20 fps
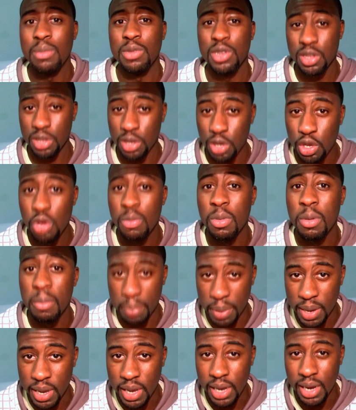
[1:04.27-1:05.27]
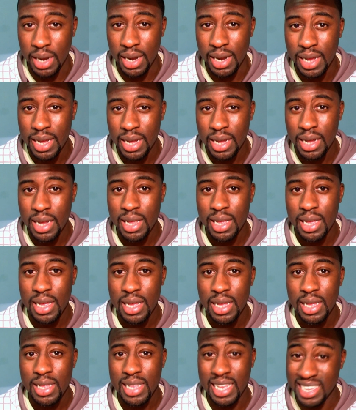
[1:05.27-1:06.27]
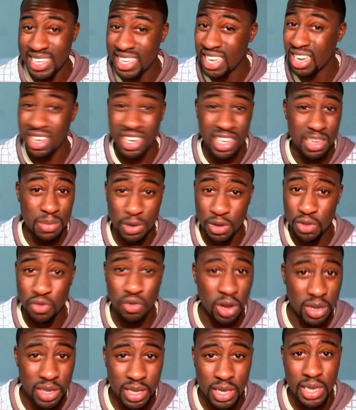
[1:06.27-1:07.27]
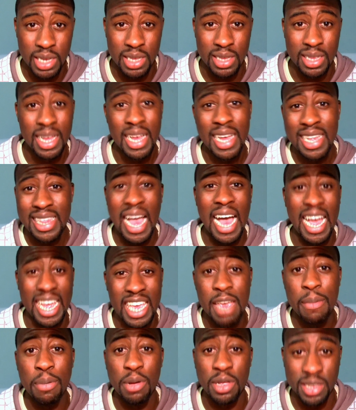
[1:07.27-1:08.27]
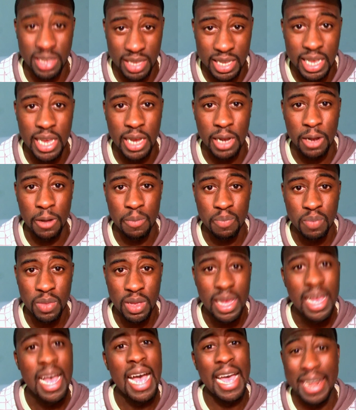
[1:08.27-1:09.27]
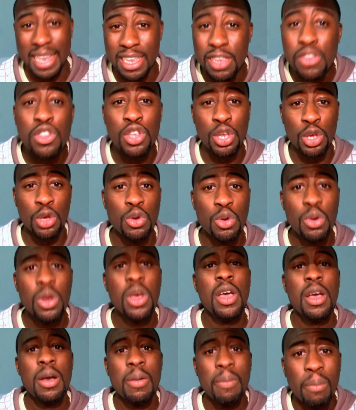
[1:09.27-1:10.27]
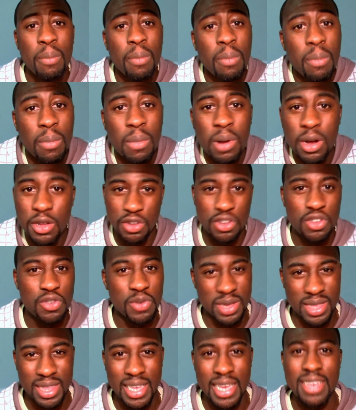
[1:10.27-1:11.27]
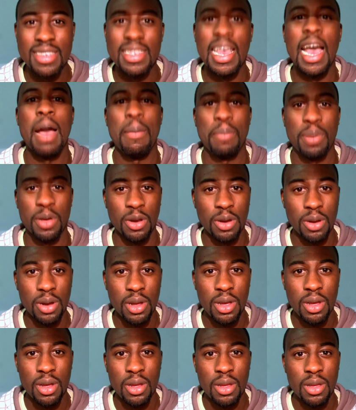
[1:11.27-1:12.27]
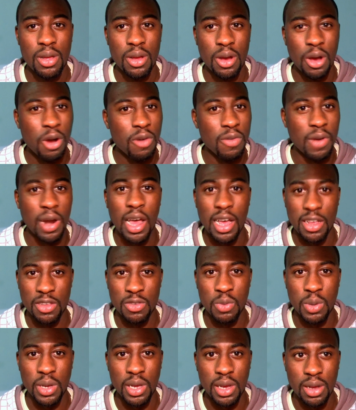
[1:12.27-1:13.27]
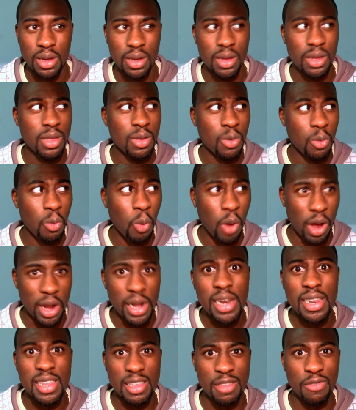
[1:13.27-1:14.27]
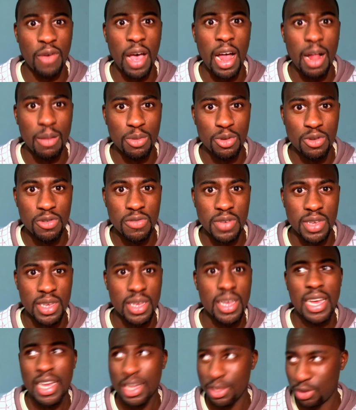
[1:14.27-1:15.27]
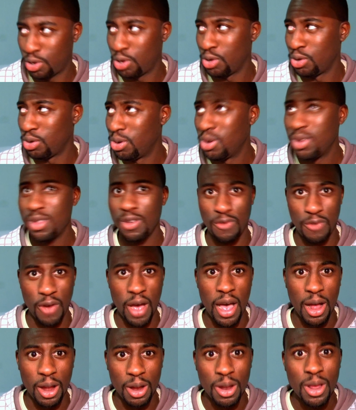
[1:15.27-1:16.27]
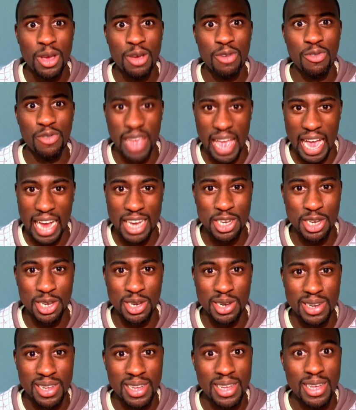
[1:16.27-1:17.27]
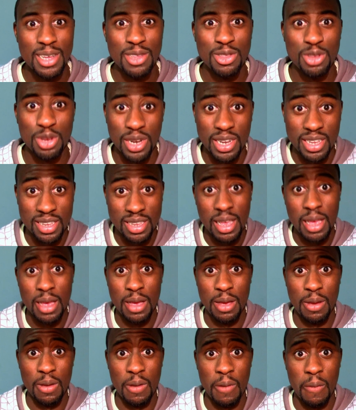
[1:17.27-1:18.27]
I'm just a human being that's sick of these monstrosities that I keep on seeing. And there's two monstrous things that happened over last week. One, this vile movie, and two, the vile reaction to this